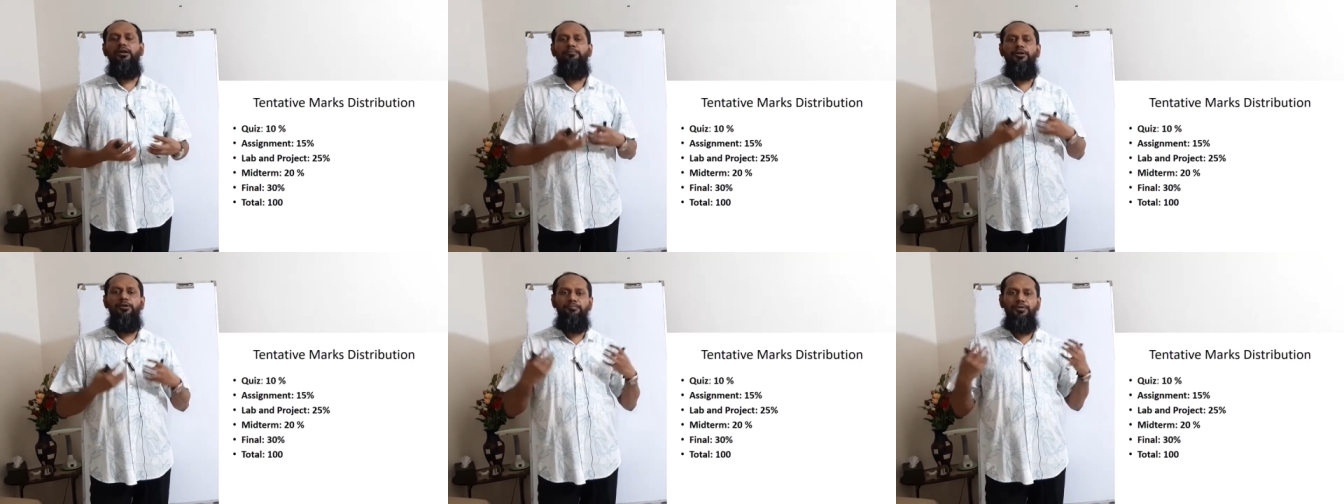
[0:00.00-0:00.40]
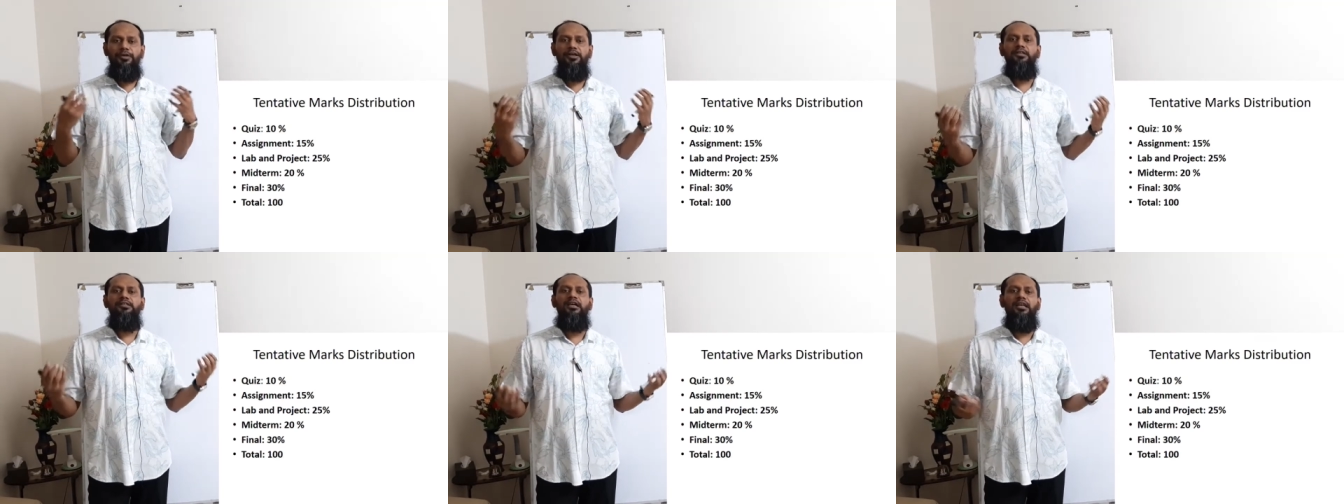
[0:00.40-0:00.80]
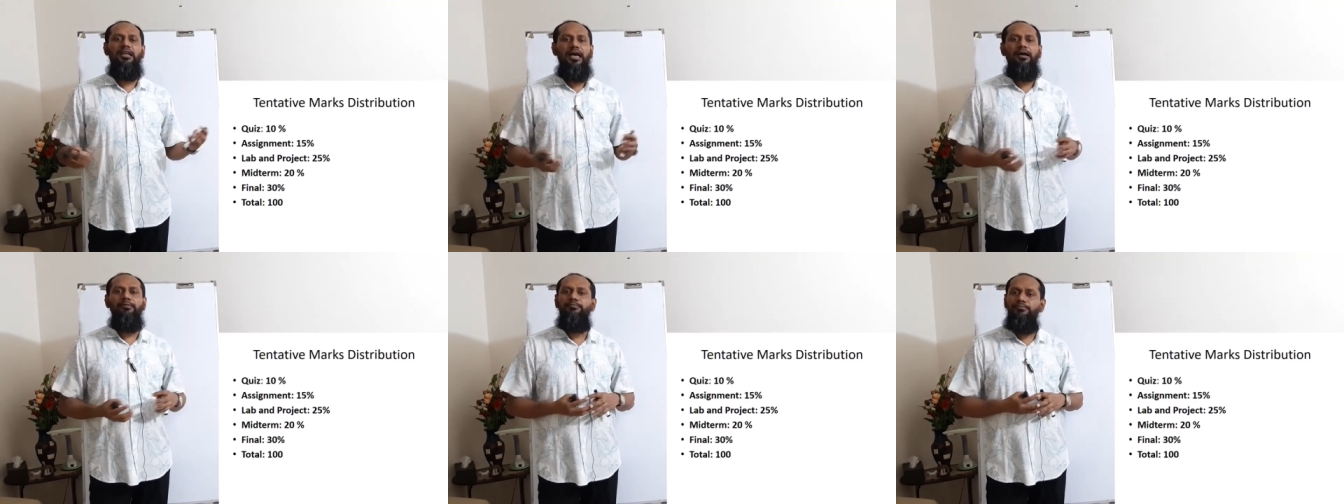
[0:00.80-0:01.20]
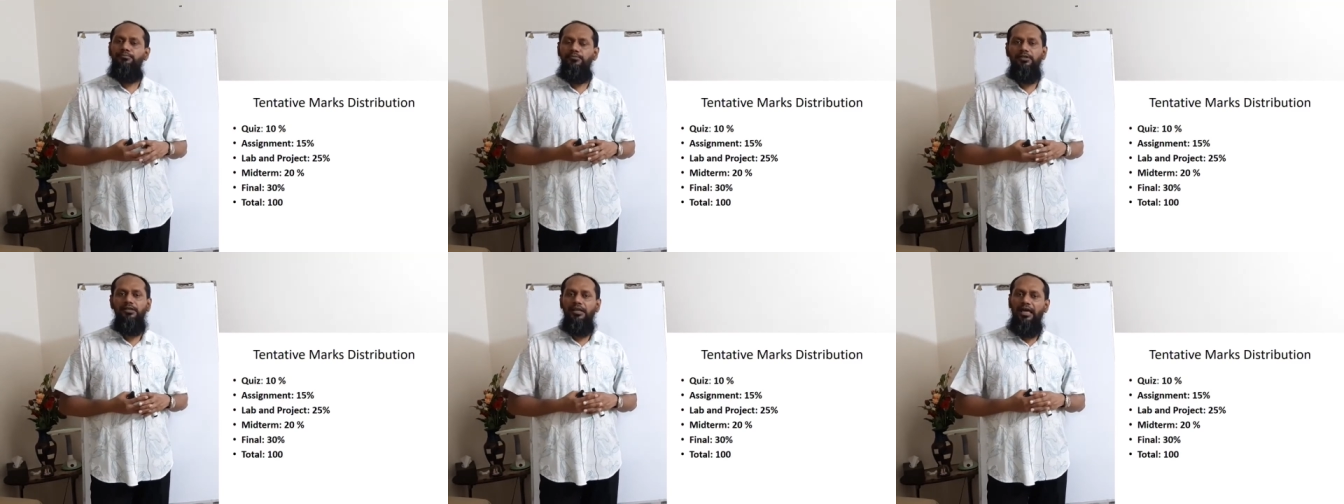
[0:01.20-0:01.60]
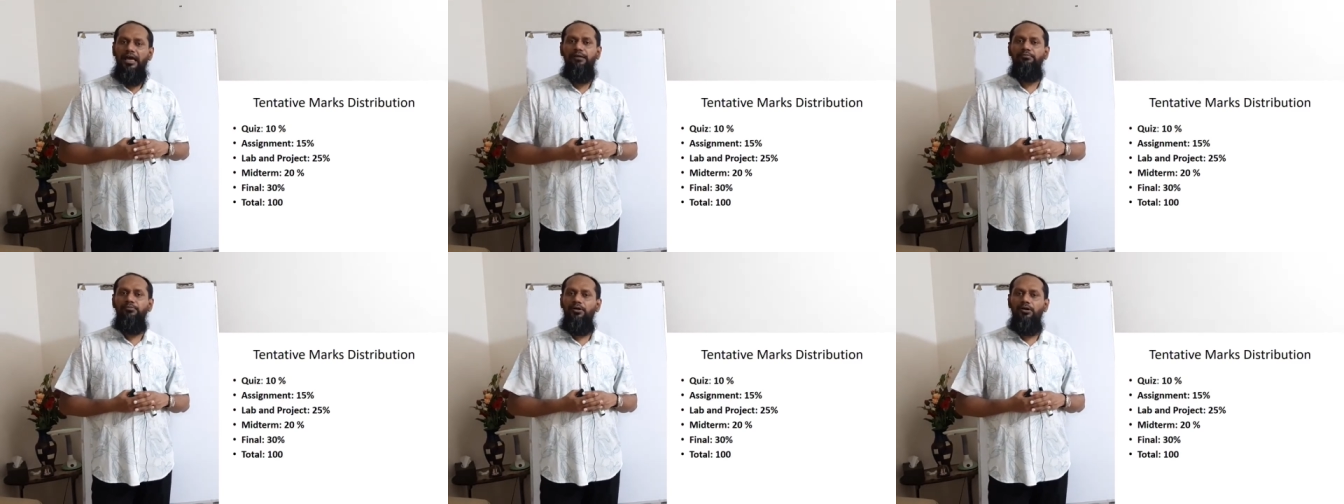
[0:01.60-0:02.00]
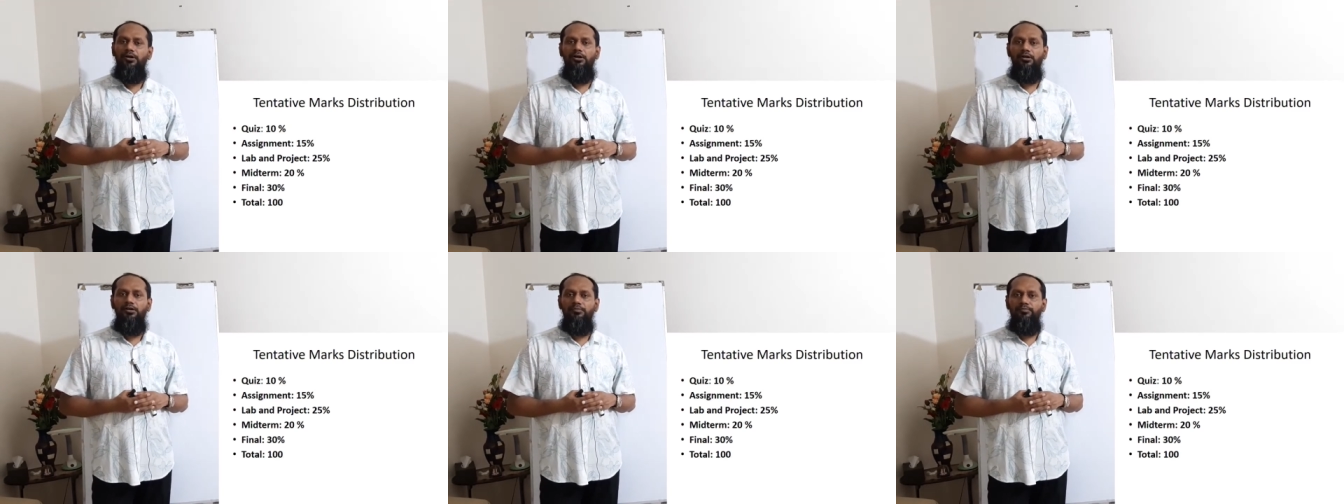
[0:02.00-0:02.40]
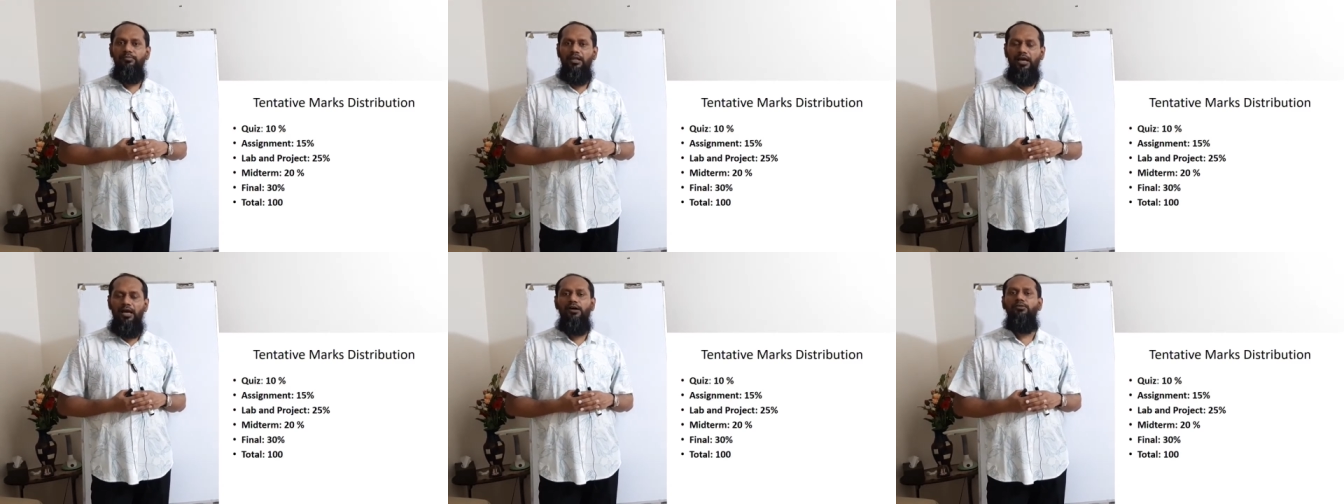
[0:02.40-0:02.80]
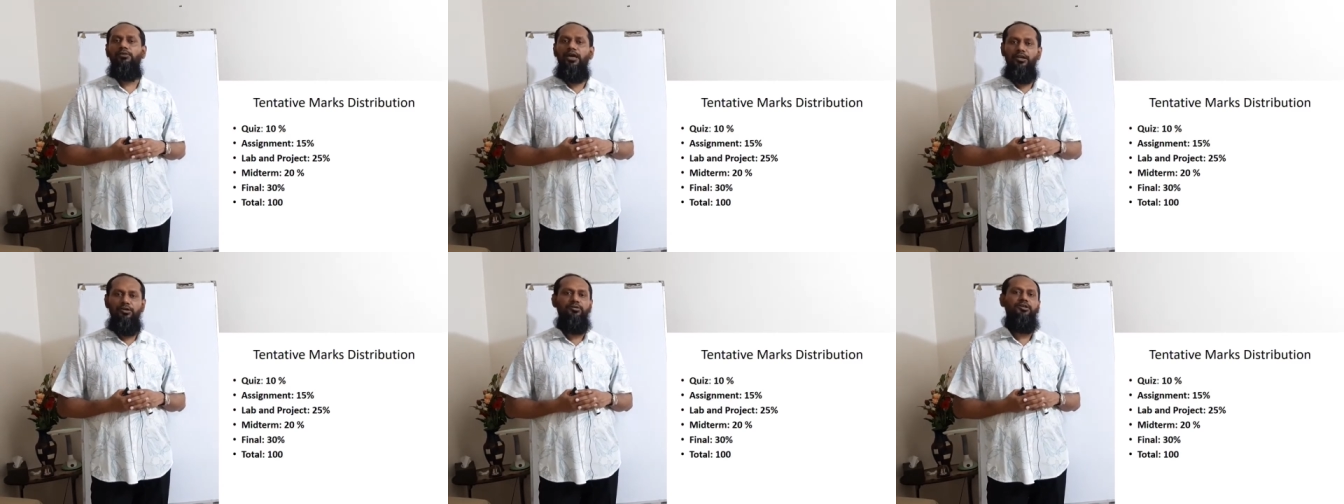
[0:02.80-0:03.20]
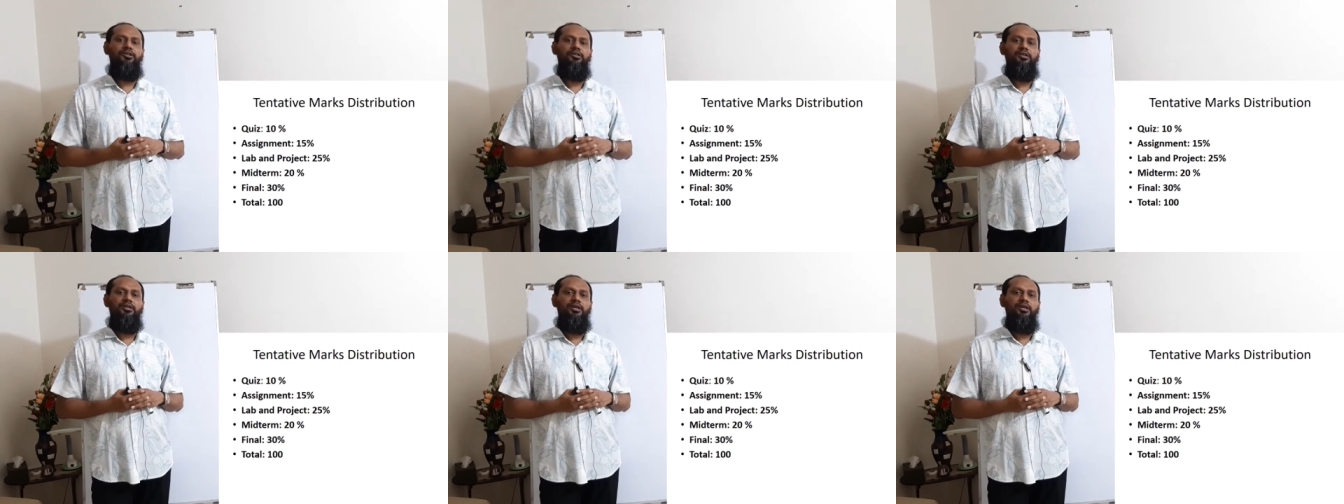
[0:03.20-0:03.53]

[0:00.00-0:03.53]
prepare the lab or how can we